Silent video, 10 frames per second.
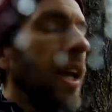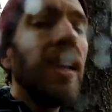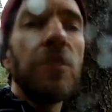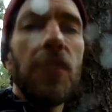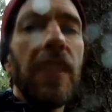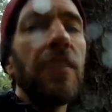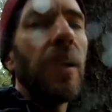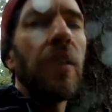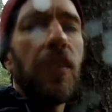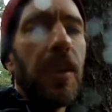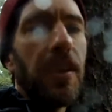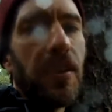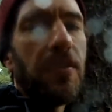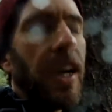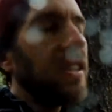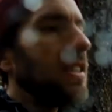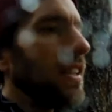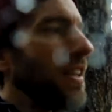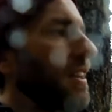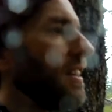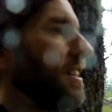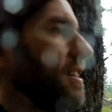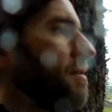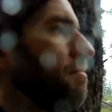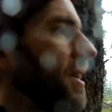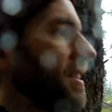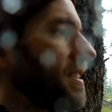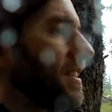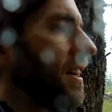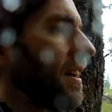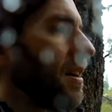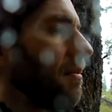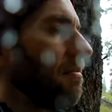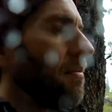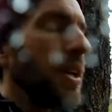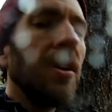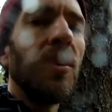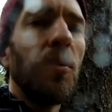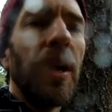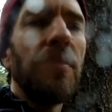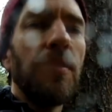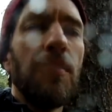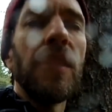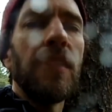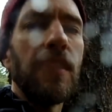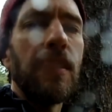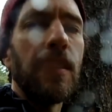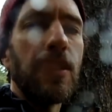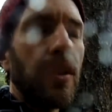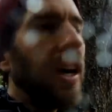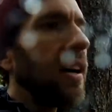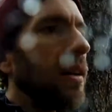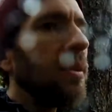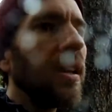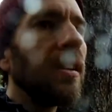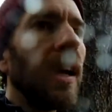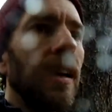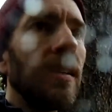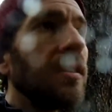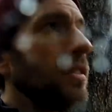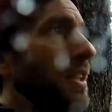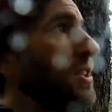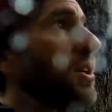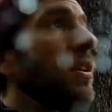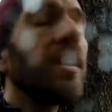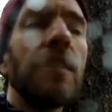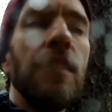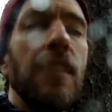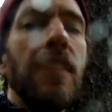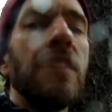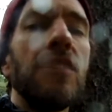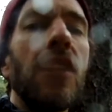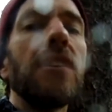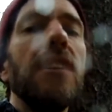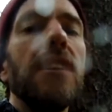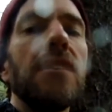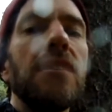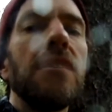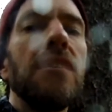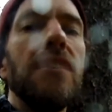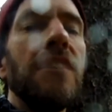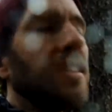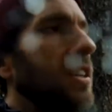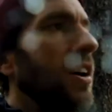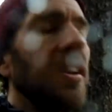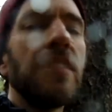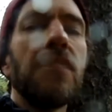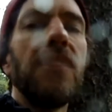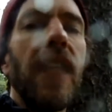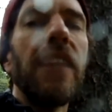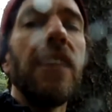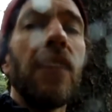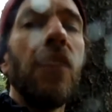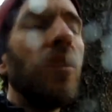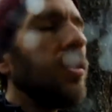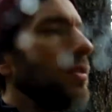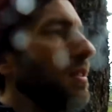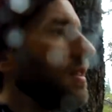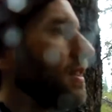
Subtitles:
And so there, not only are you fasting, but you're away from the tribe and enduring darkness, the darkness of night alone.